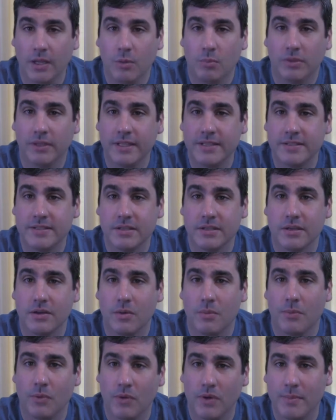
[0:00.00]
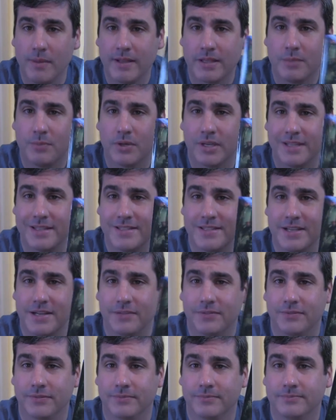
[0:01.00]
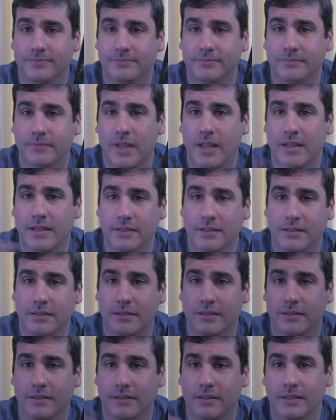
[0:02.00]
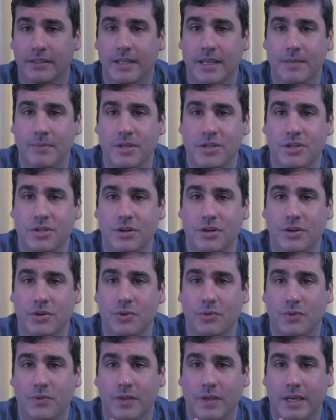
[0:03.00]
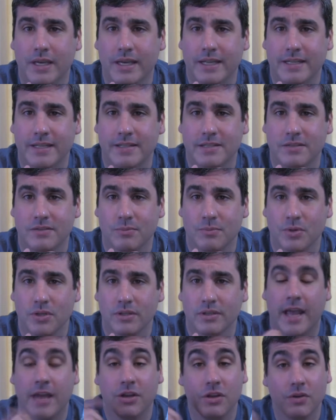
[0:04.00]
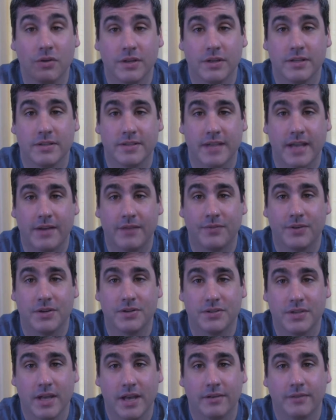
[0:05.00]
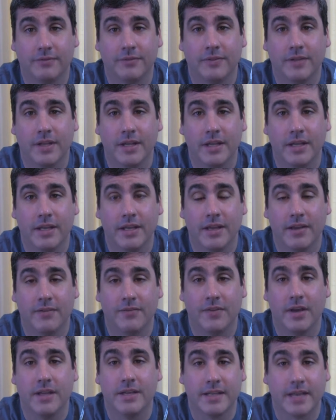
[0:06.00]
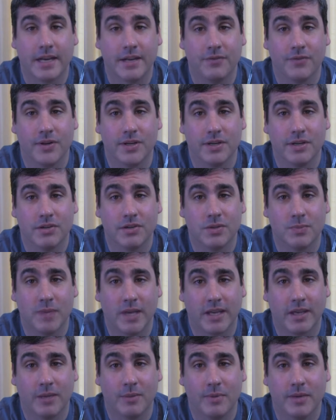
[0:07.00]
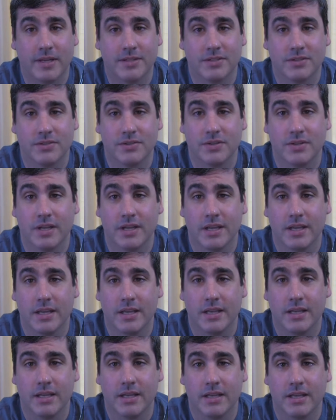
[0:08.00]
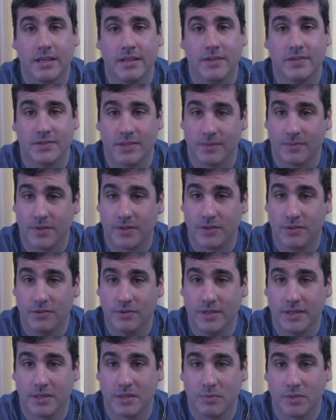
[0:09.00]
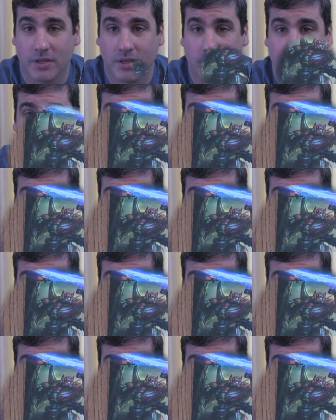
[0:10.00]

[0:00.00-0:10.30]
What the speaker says: But what about the book itself? Let me show you the contents of the book, and you can decide for yourself if Tiny Frontiers, Mecha and Monsters is something you'd like to pick up.